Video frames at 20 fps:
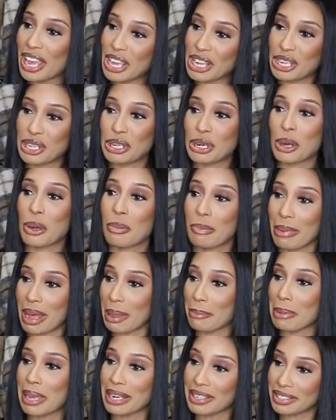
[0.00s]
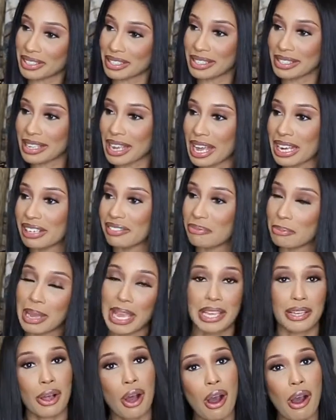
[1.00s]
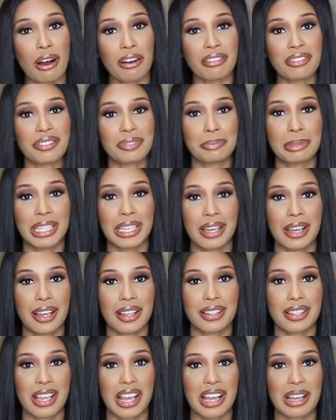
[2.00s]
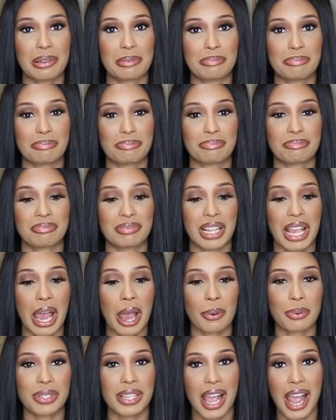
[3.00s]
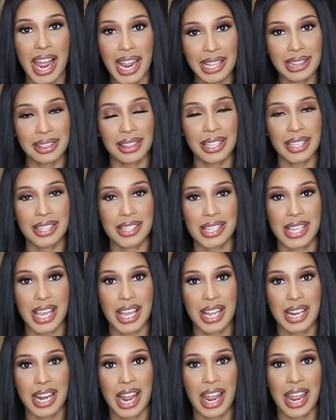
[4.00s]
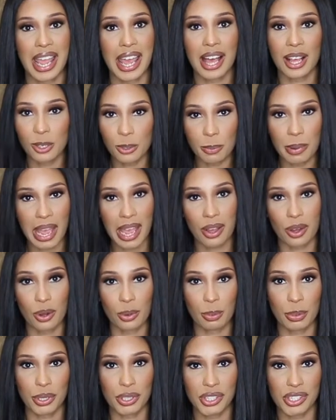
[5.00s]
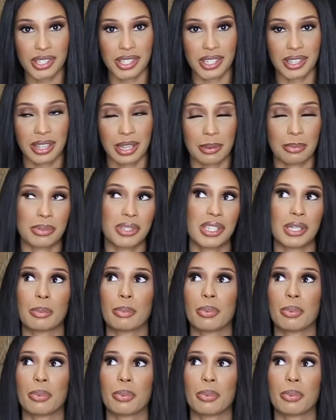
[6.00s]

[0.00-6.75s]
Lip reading: you know, my patience kind of paid off because I was eyeing these and I held back on purchasing them to the